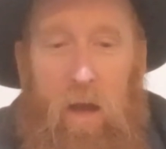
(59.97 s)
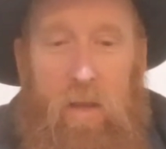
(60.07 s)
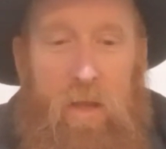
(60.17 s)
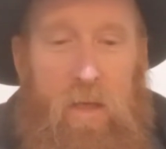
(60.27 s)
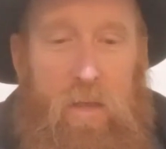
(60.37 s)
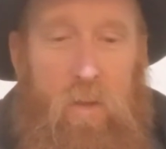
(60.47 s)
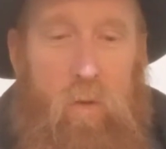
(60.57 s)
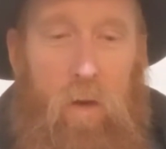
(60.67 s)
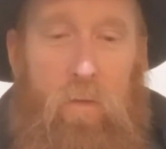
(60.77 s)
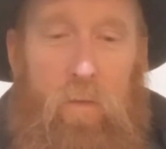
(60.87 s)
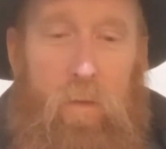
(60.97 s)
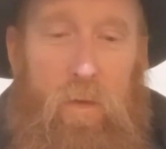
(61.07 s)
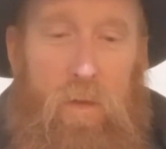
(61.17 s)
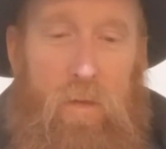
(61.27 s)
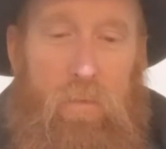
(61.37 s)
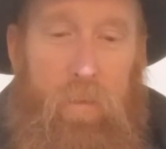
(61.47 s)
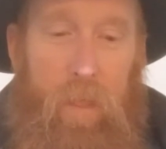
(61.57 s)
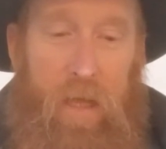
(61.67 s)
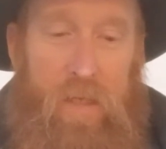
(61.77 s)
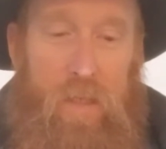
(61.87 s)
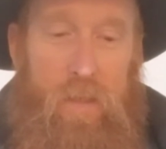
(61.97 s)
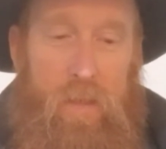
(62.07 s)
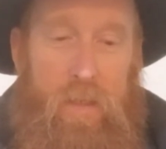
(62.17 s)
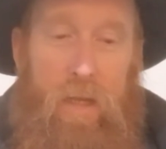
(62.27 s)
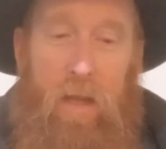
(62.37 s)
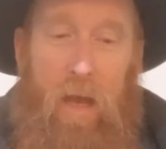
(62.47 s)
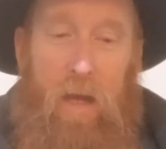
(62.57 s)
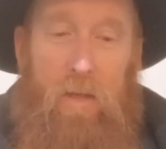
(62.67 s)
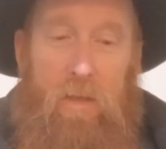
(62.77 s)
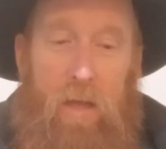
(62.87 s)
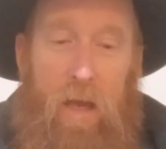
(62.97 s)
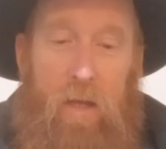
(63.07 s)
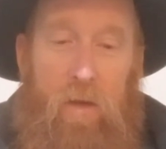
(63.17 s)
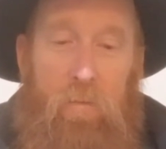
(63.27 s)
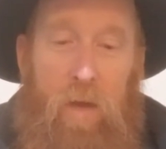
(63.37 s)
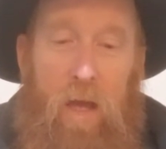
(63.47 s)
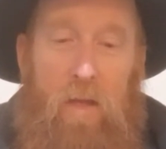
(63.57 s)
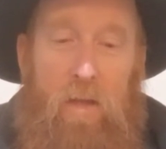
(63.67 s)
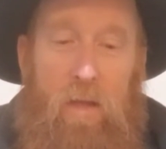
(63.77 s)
These 12 Jesus sent out and commanded